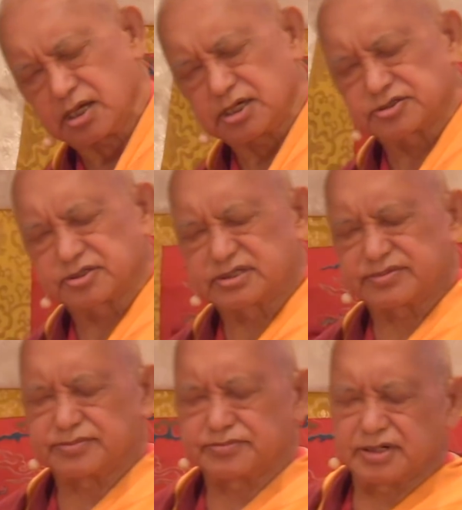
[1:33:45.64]
So
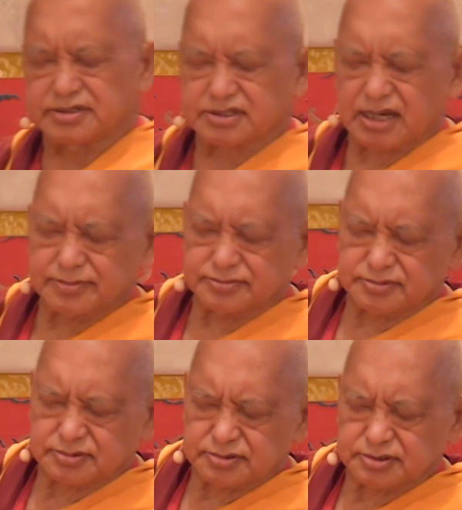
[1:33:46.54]
different birds
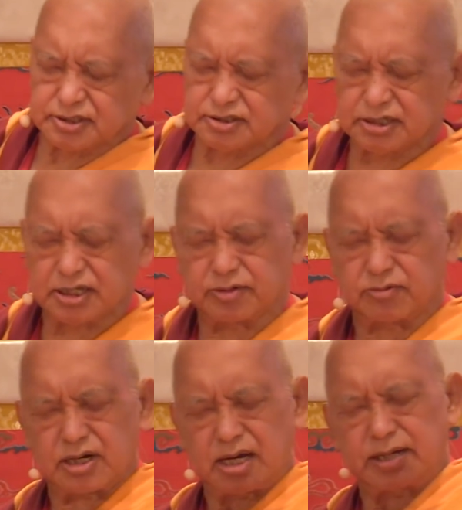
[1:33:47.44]
come. They're
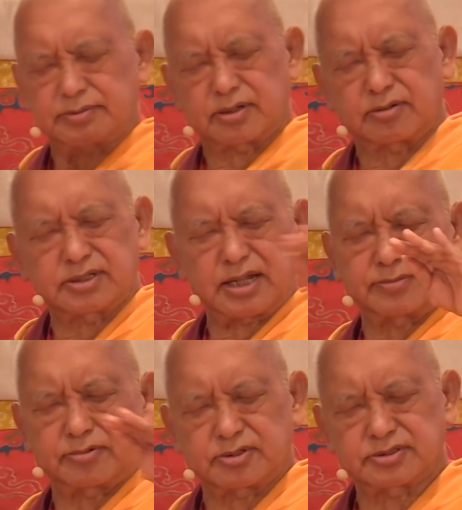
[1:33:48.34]
one
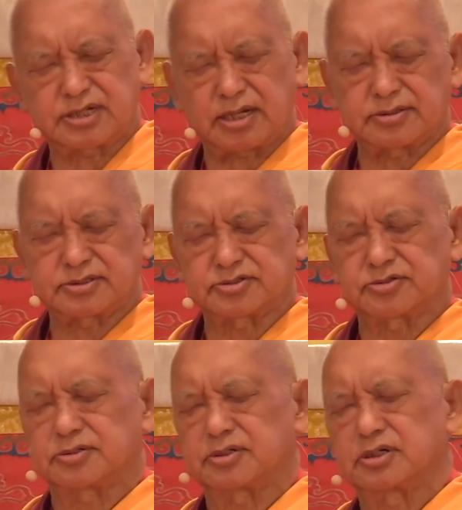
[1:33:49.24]
up, one down. So.